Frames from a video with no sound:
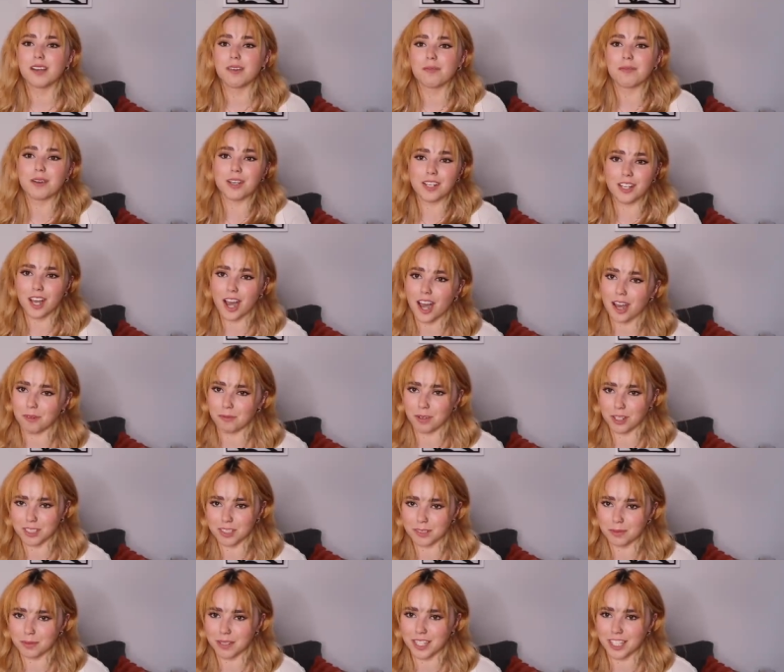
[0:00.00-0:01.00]
what God
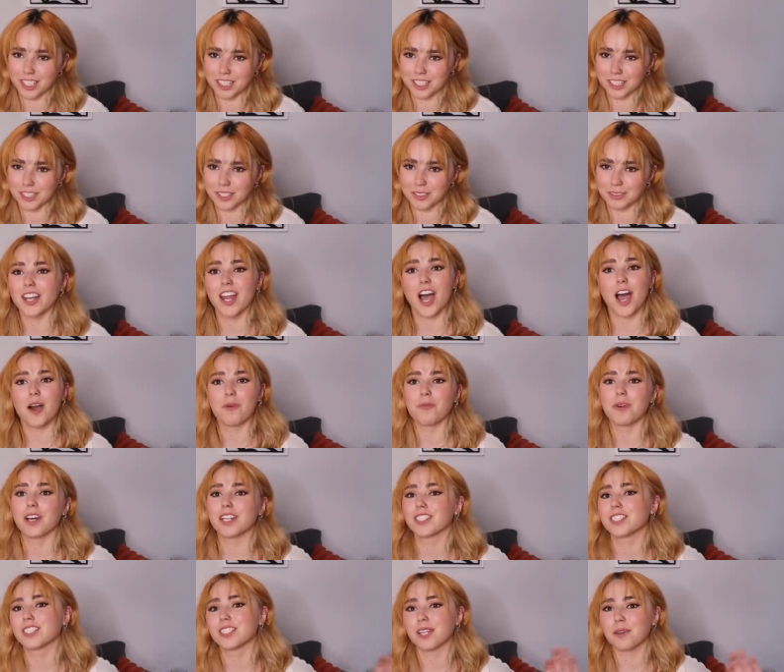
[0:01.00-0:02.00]
wants me to do. Not
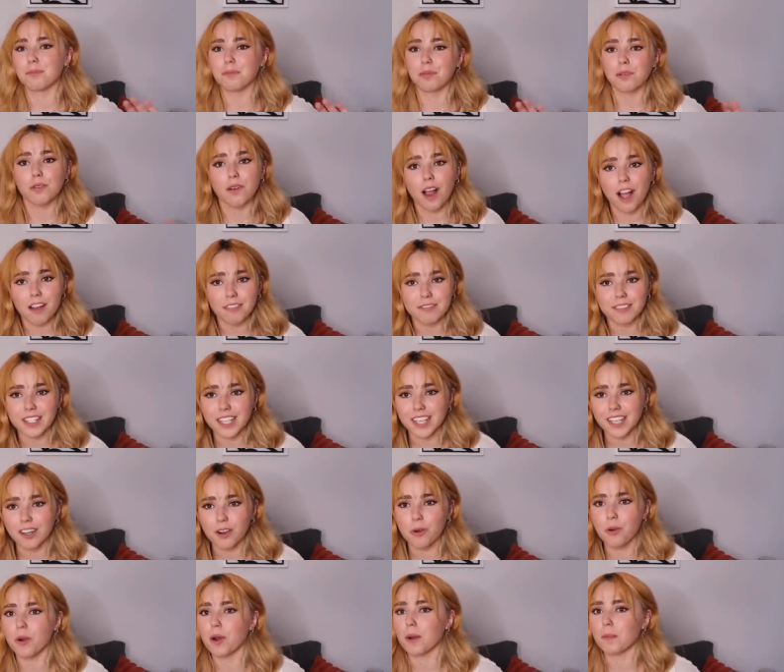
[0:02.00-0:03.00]
what some
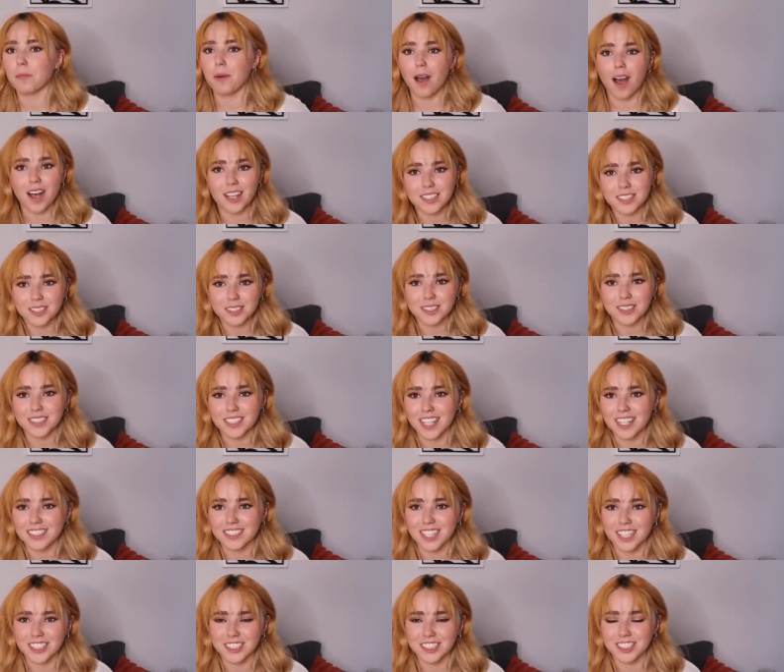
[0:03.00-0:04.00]
prophet or apostle
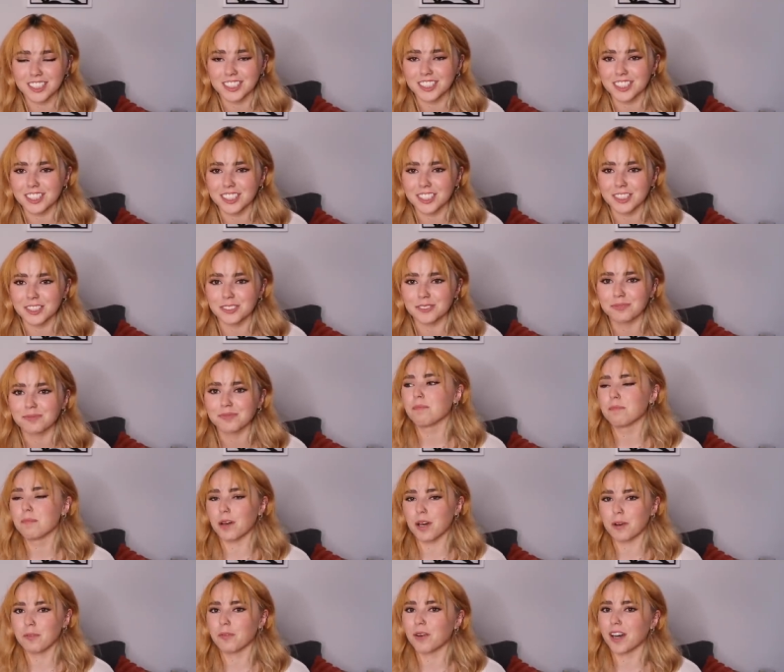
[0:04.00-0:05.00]
says I should do,
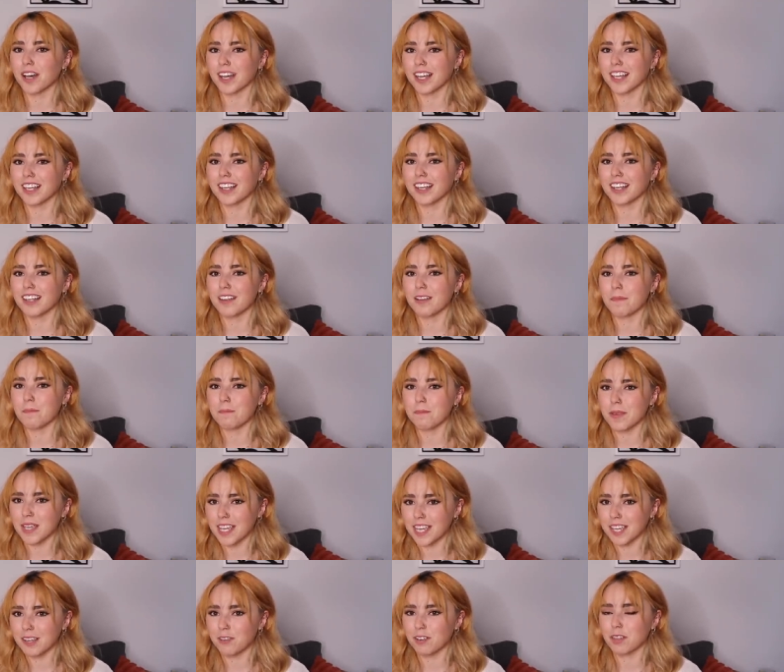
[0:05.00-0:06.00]
but what
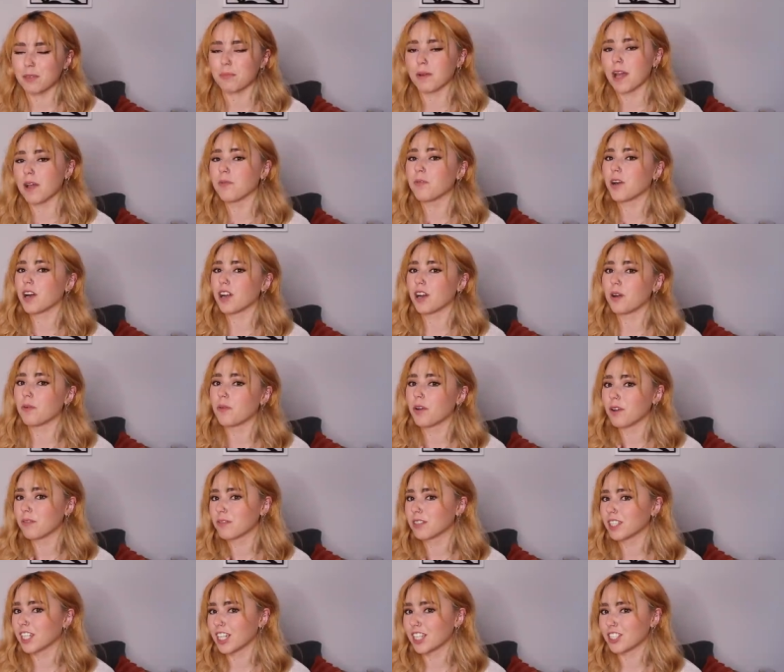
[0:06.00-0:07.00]
me with my one-on-one
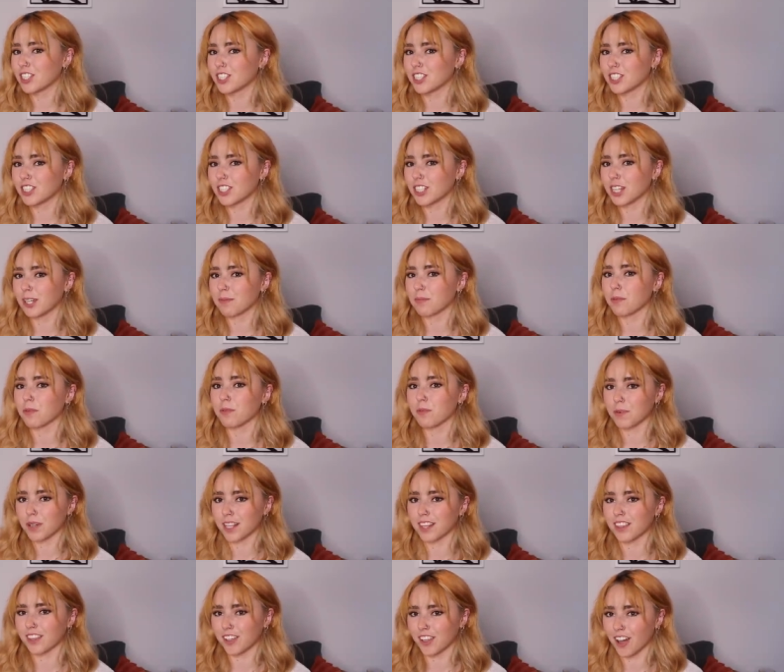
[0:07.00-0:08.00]
relationship
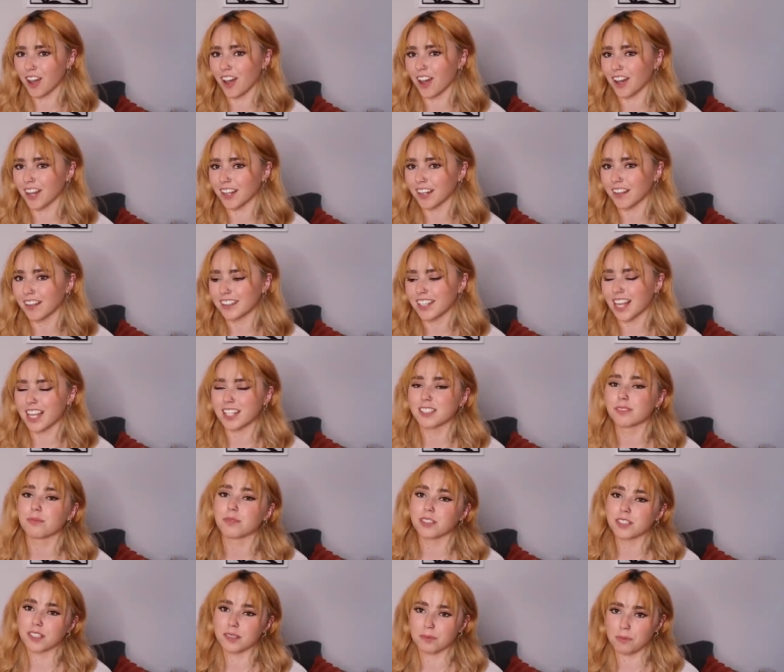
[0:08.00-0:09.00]
with God. That's
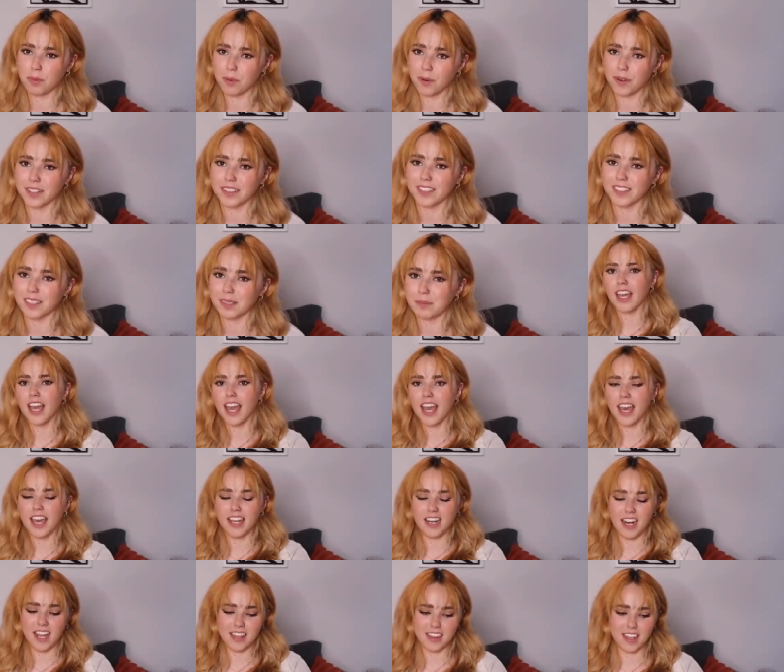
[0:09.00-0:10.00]
what's important to me.
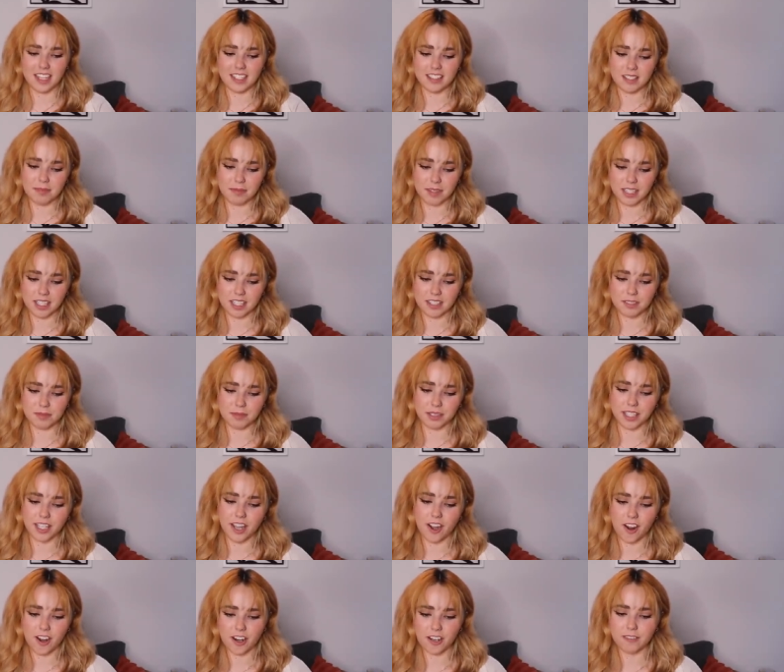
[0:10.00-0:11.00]
And I think something that's really
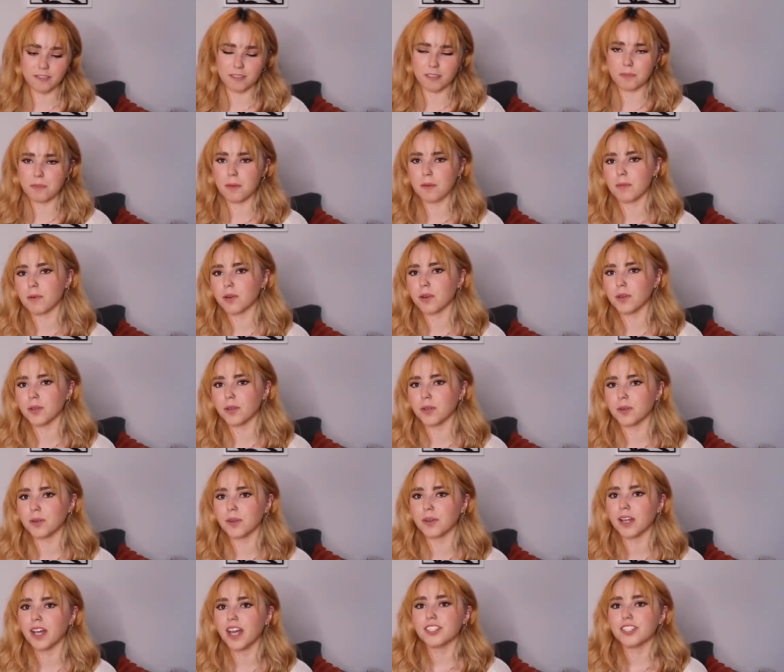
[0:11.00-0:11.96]
hard for people who